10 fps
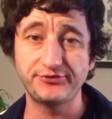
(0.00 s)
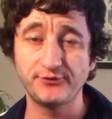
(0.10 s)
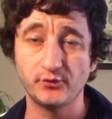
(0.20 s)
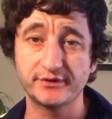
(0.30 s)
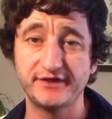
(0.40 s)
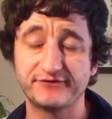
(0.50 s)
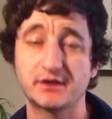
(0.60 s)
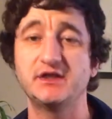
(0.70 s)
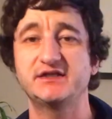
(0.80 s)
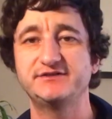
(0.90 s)
authority of the
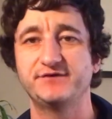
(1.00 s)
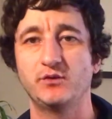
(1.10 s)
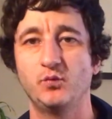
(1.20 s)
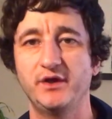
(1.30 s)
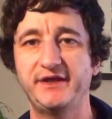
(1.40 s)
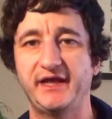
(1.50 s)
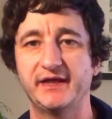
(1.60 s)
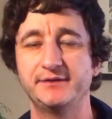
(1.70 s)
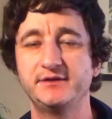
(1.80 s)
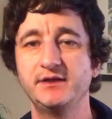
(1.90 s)
collective on the one
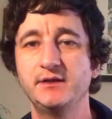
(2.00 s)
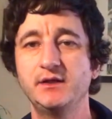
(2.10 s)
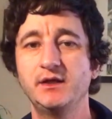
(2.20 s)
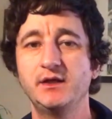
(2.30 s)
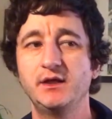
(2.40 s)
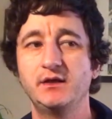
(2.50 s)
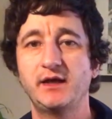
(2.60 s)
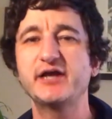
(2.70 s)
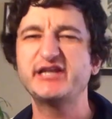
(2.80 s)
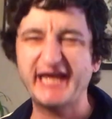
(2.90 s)
hand?
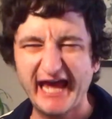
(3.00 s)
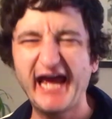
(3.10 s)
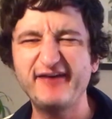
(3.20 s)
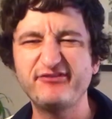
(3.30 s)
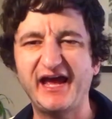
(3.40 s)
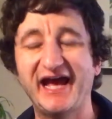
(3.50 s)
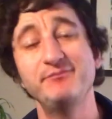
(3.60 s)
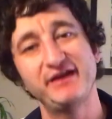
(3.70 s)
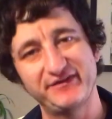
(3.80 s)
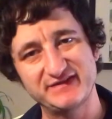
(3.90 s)
How can you have
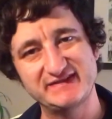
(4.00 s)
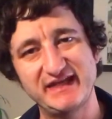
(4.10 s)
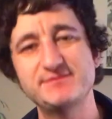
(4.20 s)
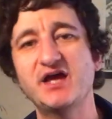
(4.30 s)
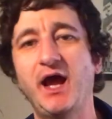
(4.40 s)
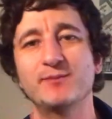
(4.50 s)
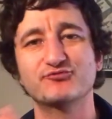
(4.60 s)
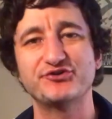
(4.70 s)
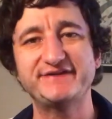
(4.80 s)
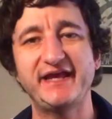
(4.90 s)
that and at the same
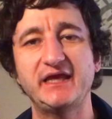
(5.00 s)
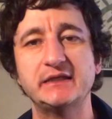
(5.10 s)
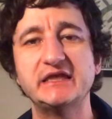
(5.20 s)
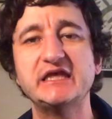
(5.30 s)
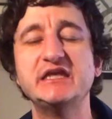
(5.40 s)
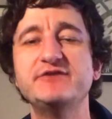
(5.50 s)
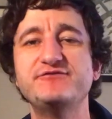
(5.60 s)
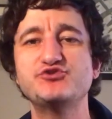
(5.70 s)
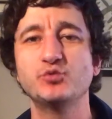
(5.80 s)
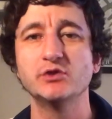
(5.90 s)
time retain
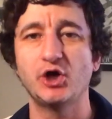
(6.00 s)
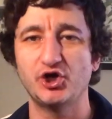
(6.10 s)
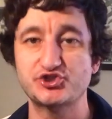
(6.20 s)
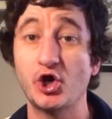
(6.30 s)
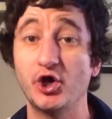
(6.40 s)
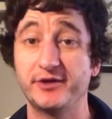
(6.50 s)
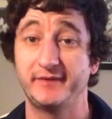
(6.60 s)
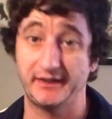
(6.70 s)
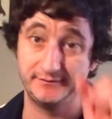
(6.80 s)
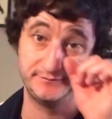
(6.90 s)
individual
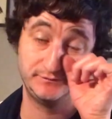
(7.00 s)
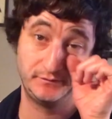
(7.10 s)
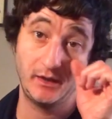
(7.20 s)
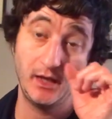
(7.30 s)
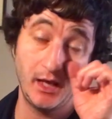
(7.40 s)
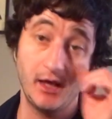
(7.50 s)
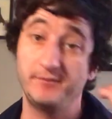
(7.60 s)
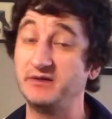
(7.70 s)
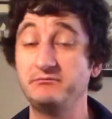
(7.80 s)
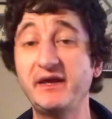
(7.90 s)
autonomy?
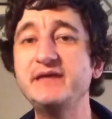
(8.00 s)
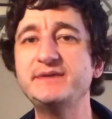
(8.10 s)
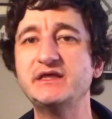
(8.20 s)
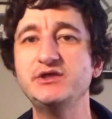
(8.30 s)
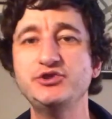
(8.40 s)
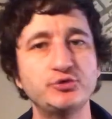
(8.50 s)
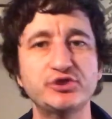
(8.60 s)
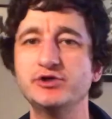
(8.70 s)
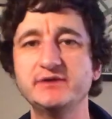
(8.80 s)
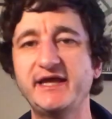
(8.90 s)
I mean, maybe you
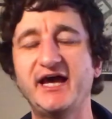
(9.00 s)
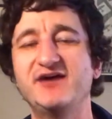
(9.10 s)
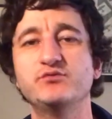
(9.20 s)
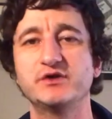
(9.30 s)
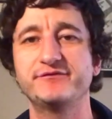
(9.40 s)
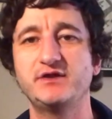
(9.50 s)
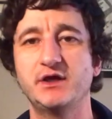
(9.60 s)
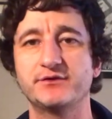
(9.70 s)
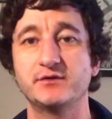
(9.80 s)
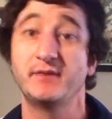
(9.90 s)
can only have one or the
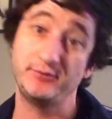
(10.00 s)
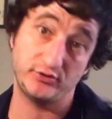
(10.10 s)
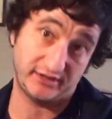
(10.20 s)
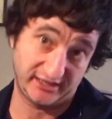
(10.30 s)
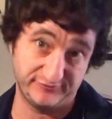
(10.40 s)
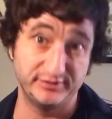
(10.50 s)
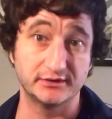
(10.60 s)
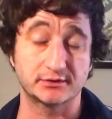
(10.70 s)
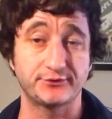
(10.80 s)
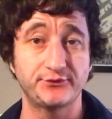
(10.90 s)
other. Maybe you can have
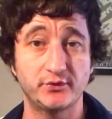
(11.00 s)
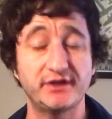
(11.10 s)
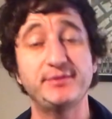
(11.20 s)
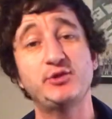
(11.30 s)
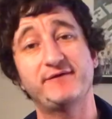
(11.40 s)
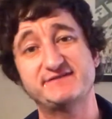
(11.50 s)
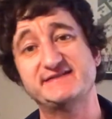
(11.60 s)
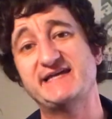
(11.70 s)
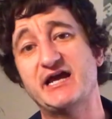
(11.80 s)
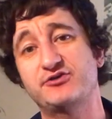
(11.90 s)
political authority, but you have to
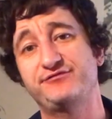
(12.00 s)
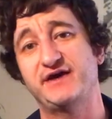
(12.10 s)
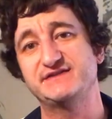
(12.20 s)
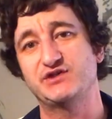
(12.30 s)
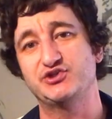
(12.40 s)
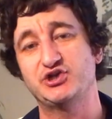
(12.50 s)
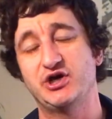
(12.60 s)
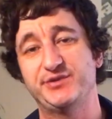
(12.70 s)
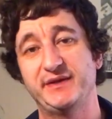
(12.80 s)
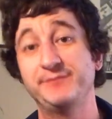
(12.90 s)
sacrifice
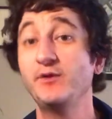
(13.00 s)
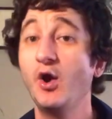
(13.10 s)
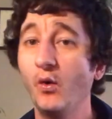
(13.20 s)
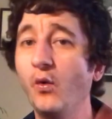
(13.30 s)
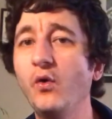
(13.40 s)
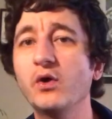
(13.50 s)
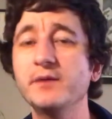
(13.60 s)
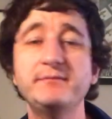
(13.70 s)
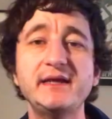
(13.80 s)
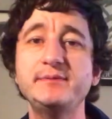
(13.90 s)
autonomy.
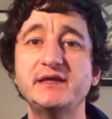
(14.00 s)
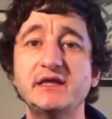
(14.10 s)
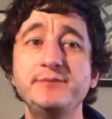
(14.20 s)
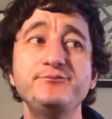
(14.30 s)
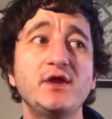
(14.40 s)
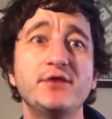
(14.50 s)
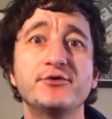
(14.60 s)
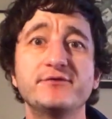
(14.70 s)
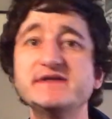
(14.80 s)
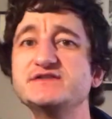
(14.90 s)
Or maybe
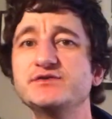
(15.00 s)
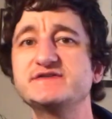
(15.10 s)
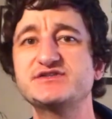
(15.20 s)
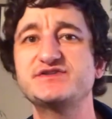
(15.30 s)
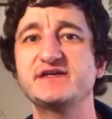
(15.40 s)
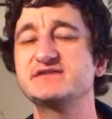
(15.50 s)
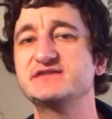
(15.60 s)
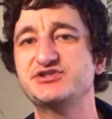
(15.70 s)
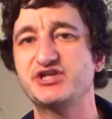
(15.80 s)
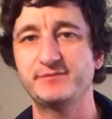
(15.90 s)
there is no such thing as
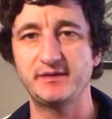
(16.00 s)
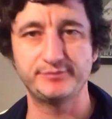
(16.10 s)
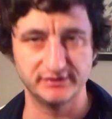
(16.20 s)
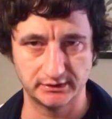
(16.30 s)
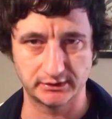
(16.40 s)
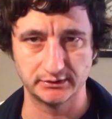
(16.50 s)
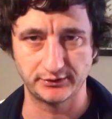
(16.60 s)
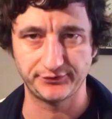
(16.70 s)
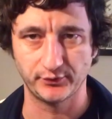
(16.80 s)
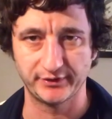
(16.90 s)
legitimate
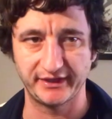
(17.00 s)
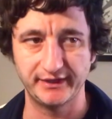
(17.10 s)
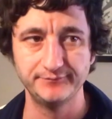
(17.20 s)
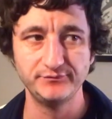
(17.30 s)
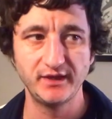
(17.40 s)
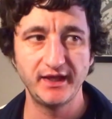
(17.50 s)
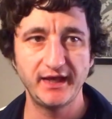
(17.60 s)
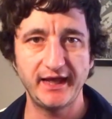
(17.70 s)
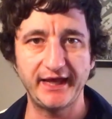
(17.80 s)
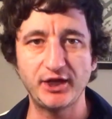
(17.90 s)
political authority,
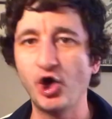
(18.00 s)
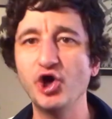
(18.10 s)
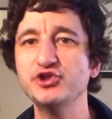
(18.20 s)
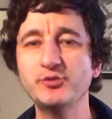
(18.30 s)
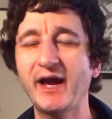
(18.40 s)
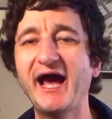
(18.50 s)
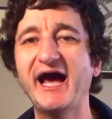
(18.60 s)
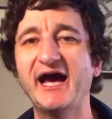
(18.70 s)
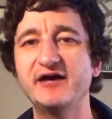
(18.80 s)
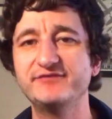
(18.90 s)
and all you
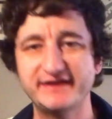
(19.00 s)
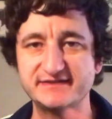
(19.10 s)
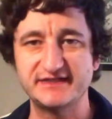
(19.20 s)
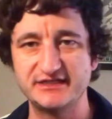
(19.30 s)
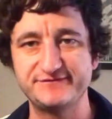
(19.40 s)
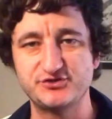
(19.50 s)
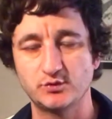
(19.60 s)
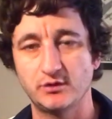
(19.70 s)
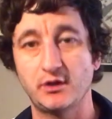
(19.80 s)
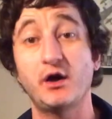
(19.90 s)
have is
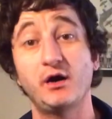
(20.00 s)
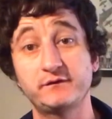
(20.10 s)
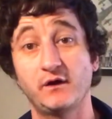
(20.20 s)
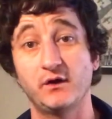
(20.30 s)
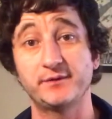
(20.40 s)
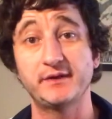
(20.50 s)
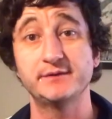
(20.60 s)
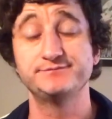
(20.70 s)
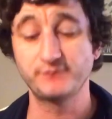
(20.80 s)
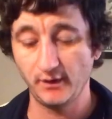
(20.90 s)
individual
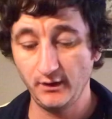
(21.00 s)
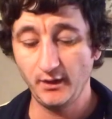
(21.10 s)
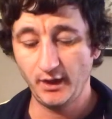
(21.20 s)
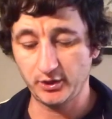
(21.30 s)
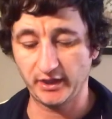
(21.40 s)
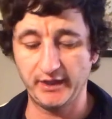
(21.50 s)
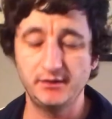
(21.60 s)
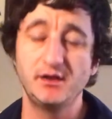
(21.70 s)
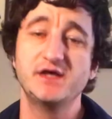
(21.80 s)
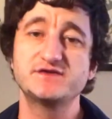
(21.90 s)
autonomy.
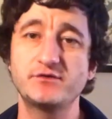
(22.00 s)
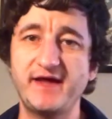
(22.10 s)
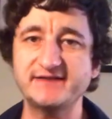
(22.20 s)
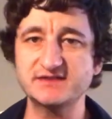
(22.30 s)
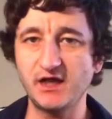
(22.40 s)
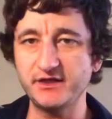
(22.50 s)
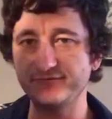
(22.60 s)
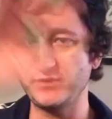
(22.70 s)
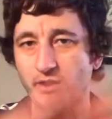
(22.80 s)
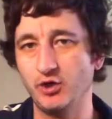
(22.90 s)
Okay? So that's kind
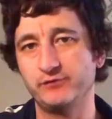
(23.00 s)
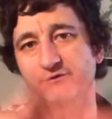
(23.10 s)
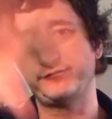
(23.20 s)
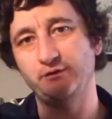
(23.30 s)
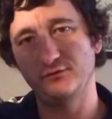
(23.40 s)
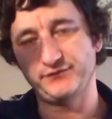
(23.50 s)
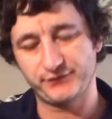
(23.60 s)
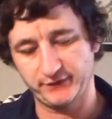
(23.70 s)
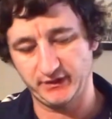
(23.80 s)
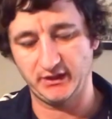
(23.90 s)
of the overview
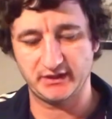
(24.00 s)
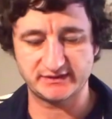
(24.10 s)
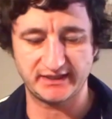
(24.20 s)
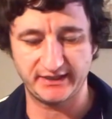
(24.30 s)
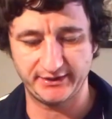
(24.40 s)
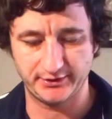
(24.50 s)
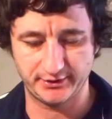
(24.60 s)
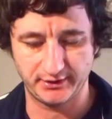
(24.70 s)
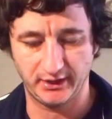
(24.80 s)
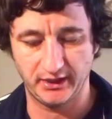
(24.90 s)
for the
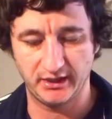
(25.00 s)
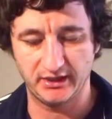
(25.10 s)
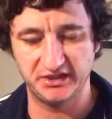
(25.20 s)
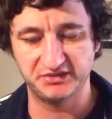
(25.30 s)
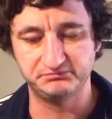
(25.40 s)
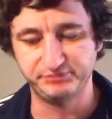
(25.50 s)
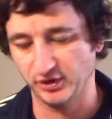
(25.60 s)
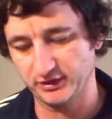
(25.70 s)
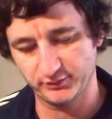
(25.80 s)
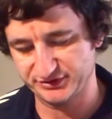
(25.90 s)
entire
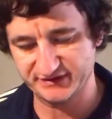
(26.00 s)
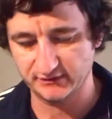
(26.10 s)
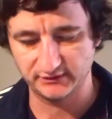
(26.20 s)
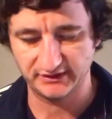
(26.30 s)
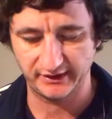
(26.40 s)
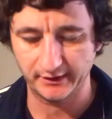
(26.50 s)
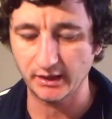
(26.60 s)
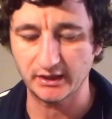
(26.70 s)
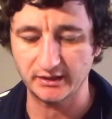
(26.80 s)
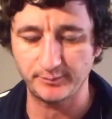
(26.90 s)
book, which is only like
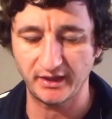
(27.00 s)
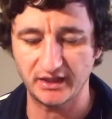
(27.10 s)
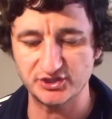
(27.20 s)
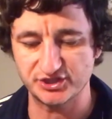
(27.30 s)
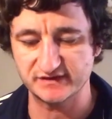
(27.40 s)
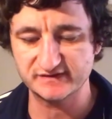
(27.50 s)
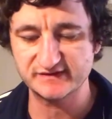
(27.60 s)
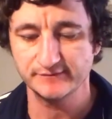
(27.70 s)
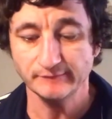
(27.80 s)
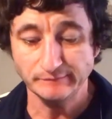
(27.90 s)
80 pages.